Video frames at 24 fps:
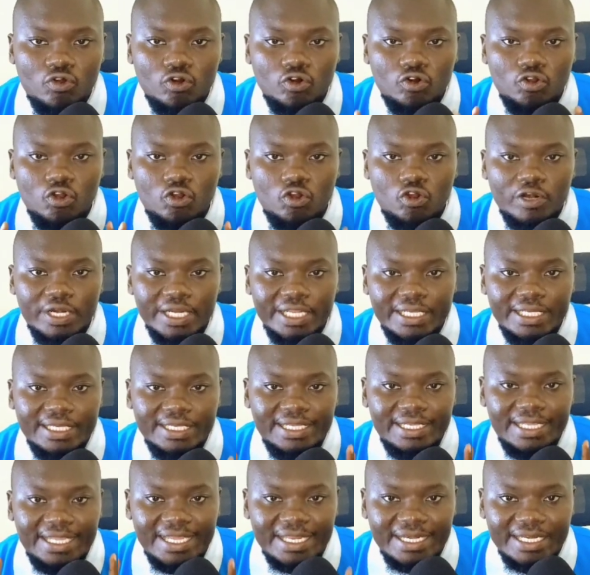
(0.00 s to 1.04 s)
or owning
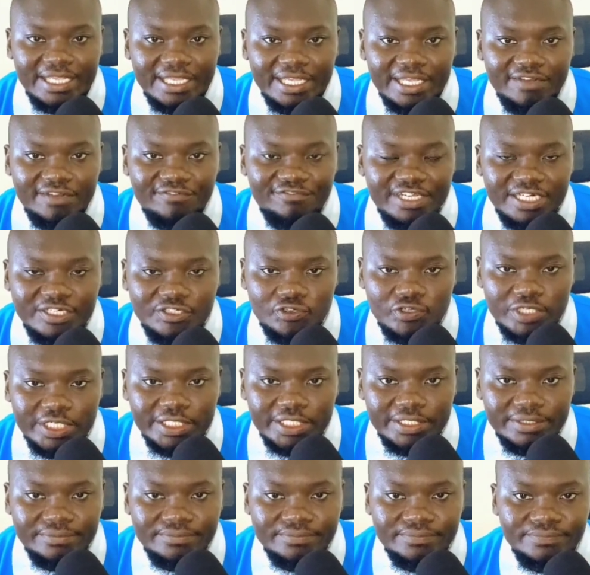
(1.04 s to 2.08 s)
any
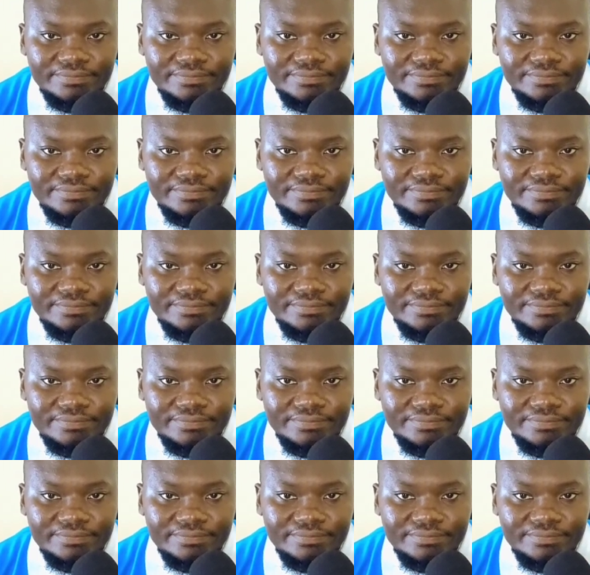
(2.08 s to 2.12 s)
inventory.